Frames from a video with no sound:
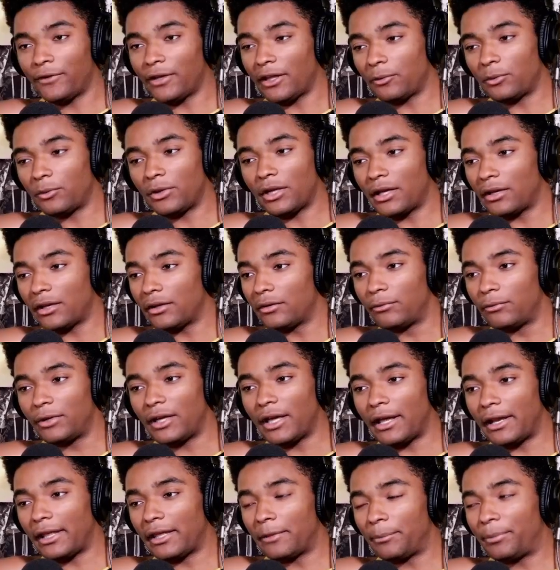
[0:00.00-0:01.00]
gotta
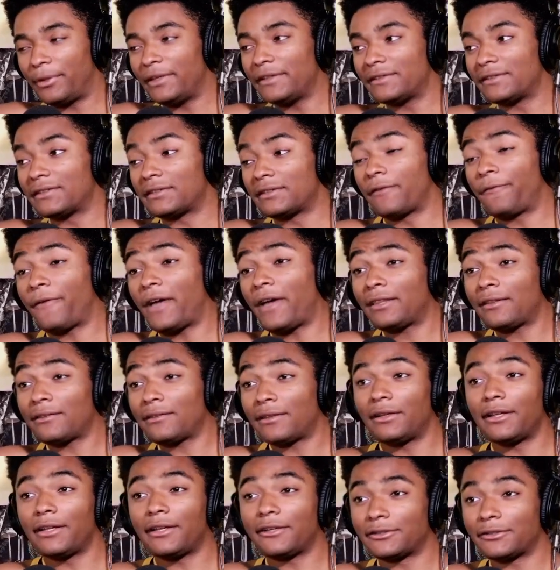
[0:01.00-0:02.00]
get pieces. The fact that the
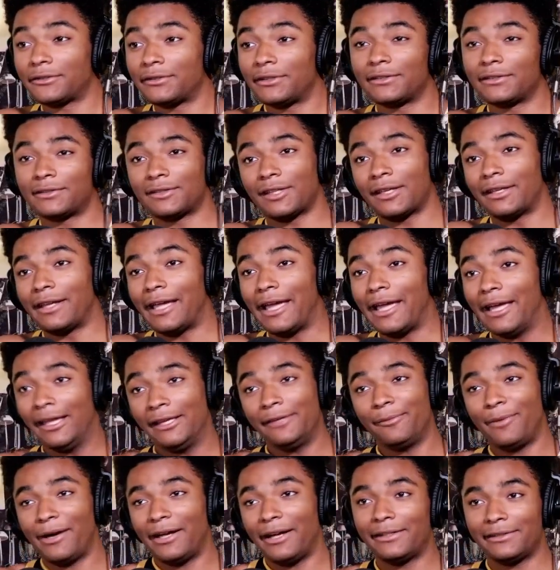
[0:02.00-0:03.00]
Lakers didn't sign
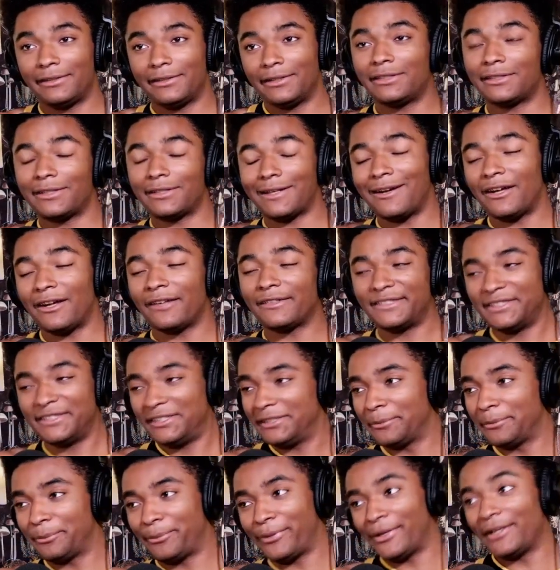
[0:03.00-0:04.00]
anybody this
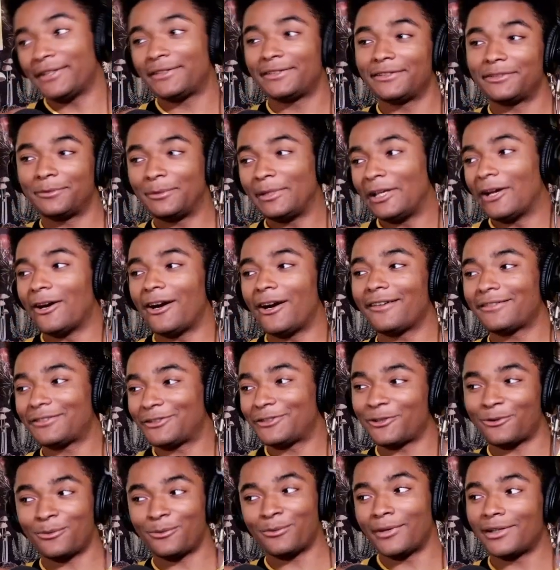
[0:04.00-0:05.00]
offseason pisses me off
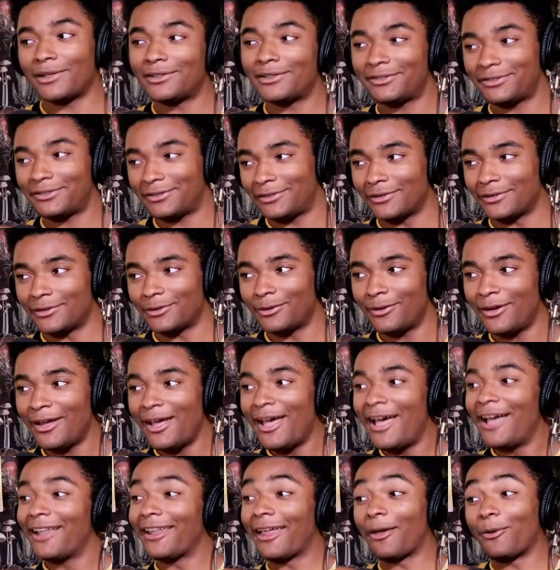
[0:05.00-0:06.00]
so much too.
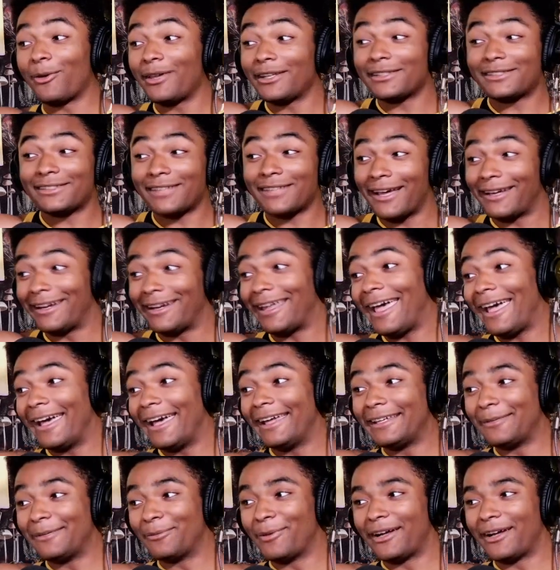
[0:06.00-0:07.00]
Like, we didn't sign
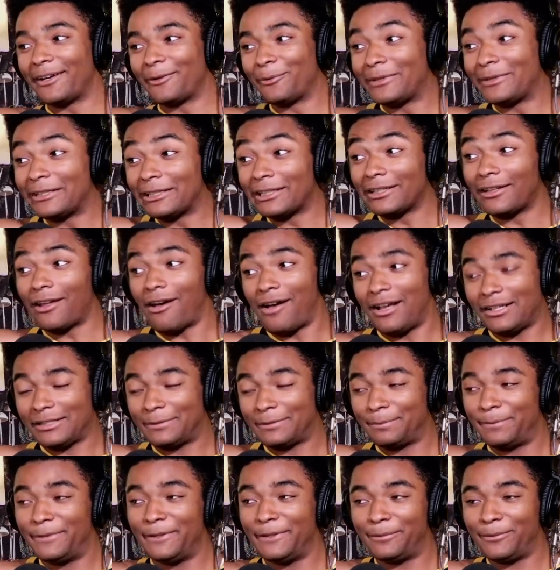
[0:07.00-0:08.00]
anybody. We lost
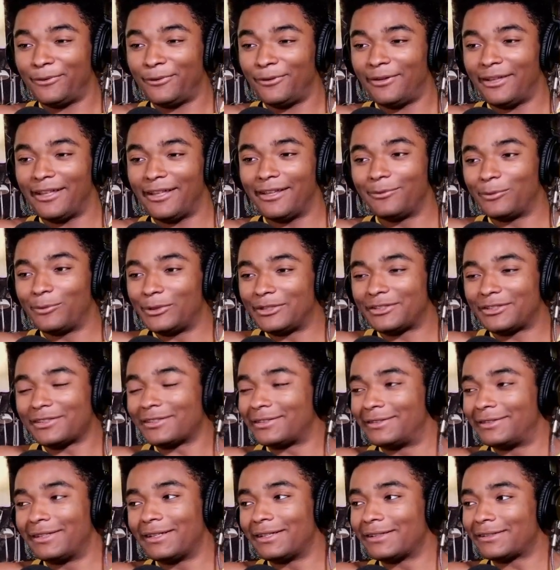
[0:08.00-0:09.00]
people and we just
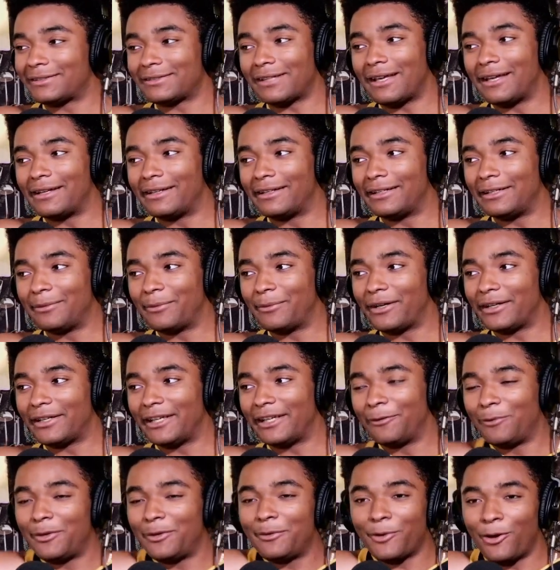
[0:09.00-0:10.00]
didn't sign anybody. And
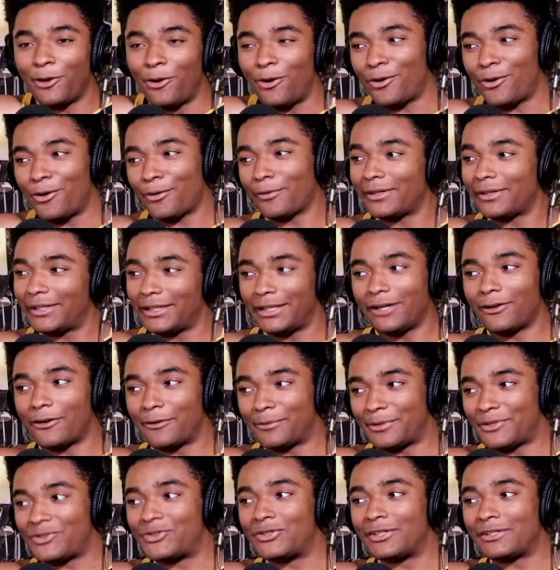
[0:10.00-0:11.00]
we were already garbage
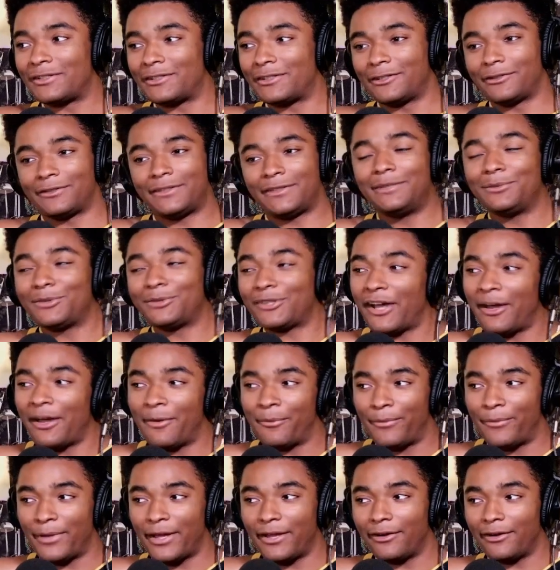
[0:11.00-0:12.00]
this year. Teams got
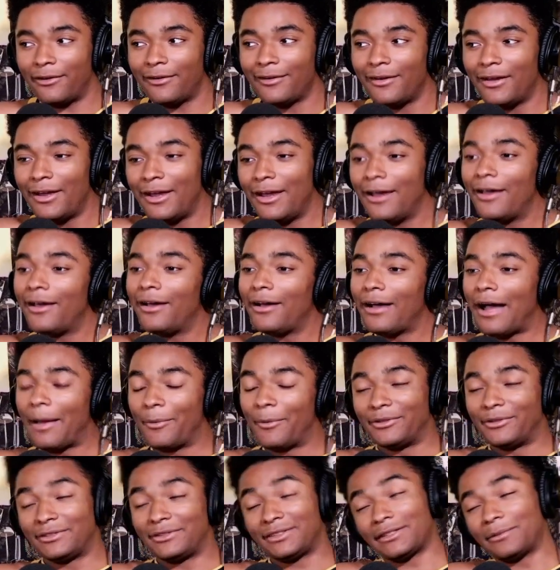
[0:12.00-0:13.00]
better. I mean,
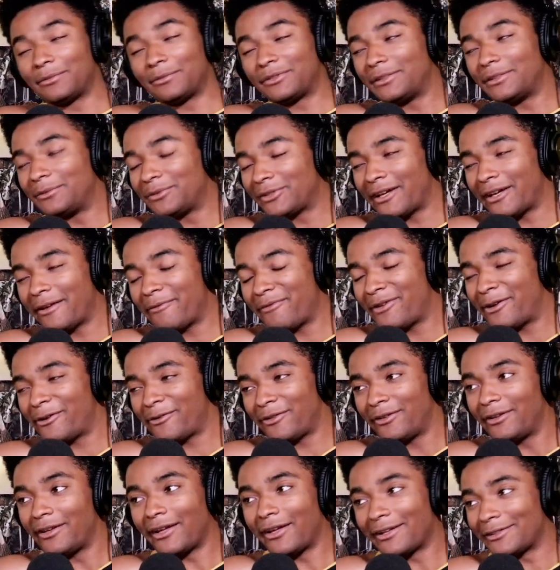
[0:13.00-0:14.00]
some teams got better. The
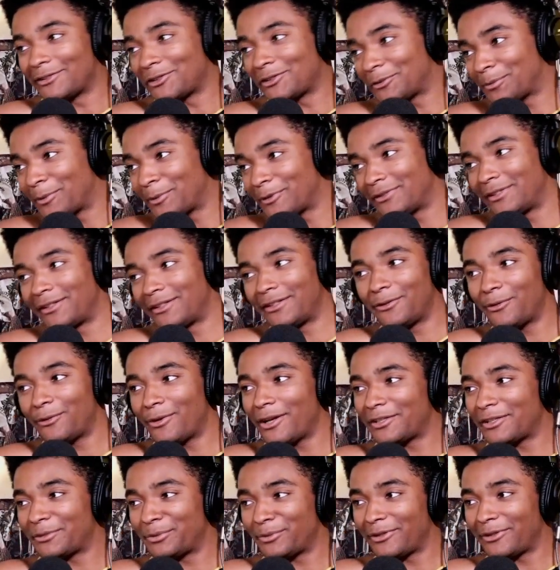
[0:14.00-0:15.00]
Nuggets are supposed to get Westbrook,